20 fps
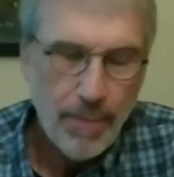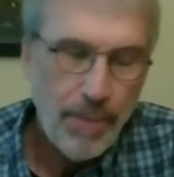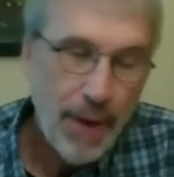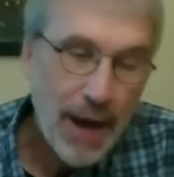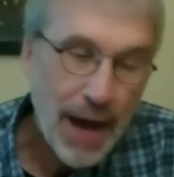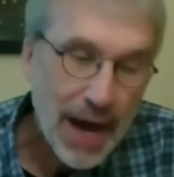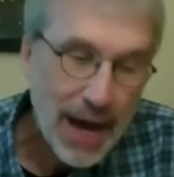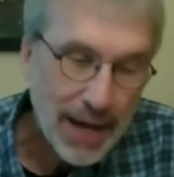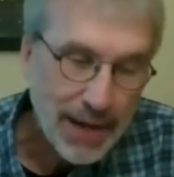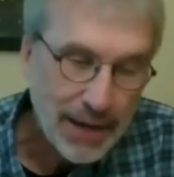
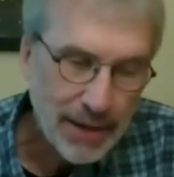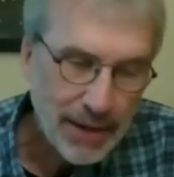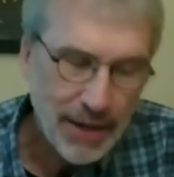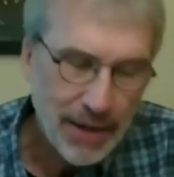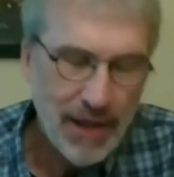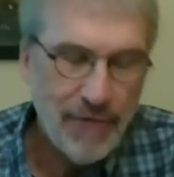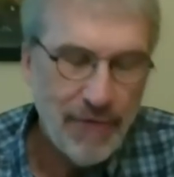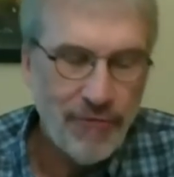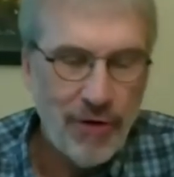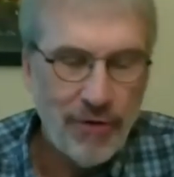But
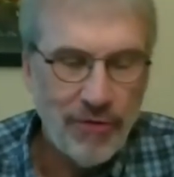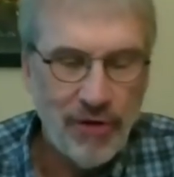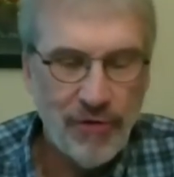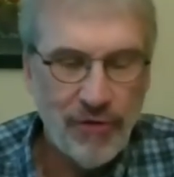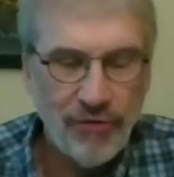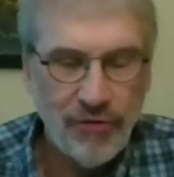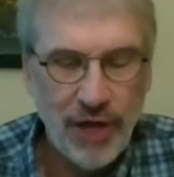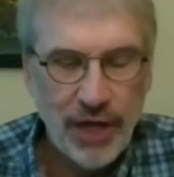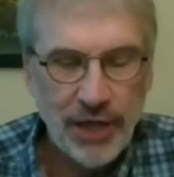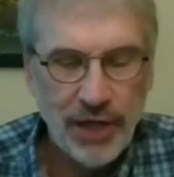if on
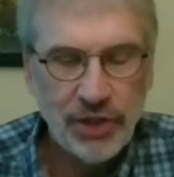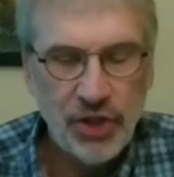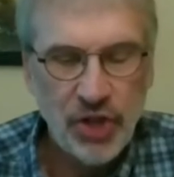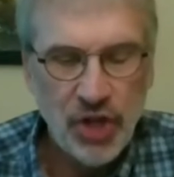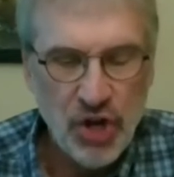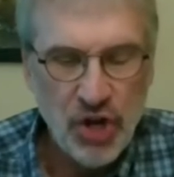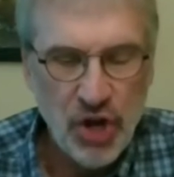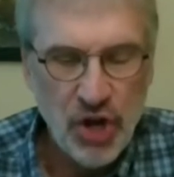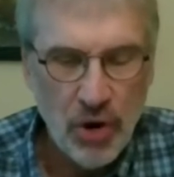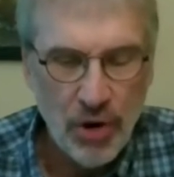
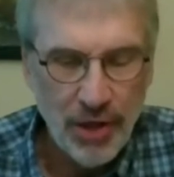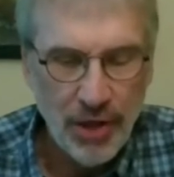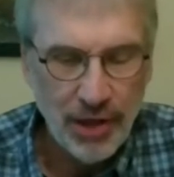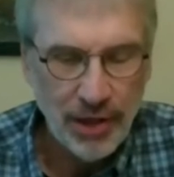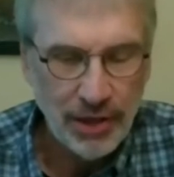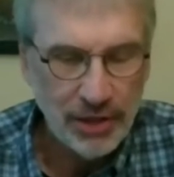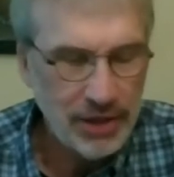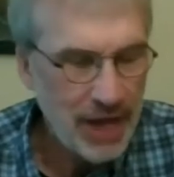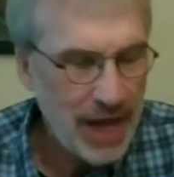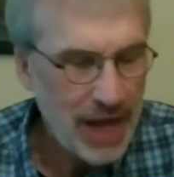reflection you know that
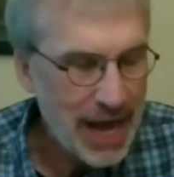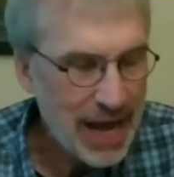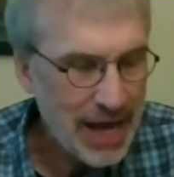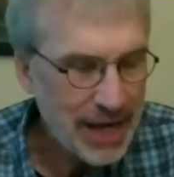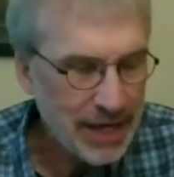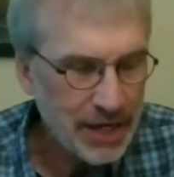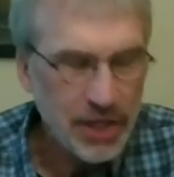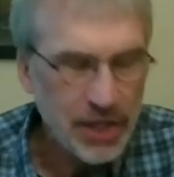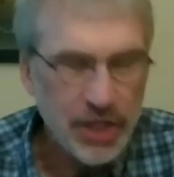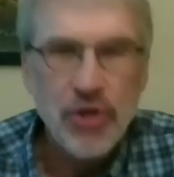it is not,
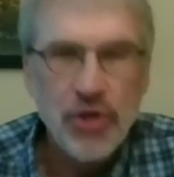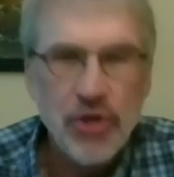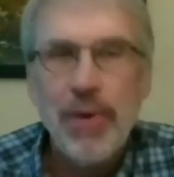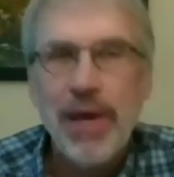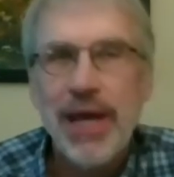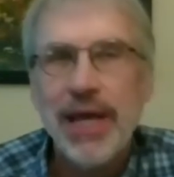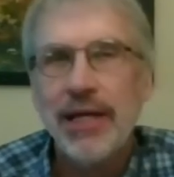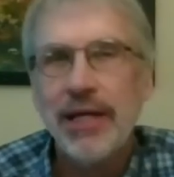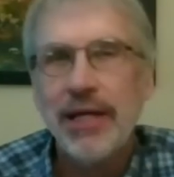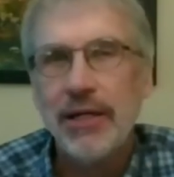you
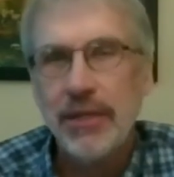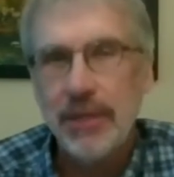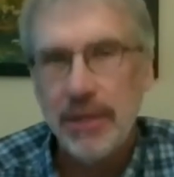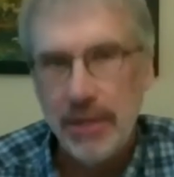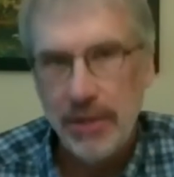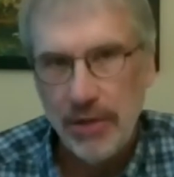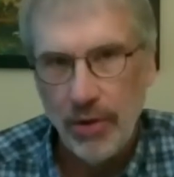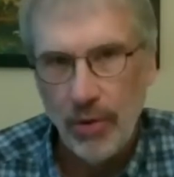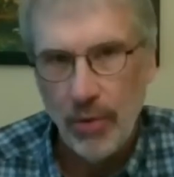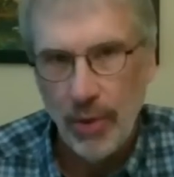may
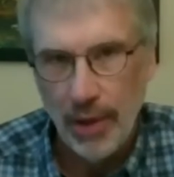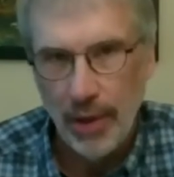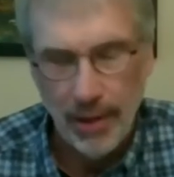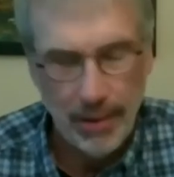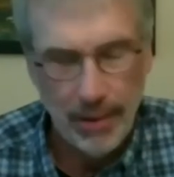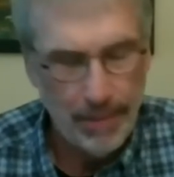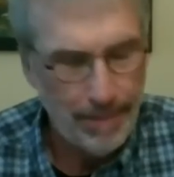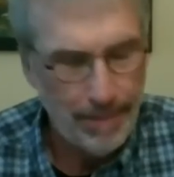continue with it.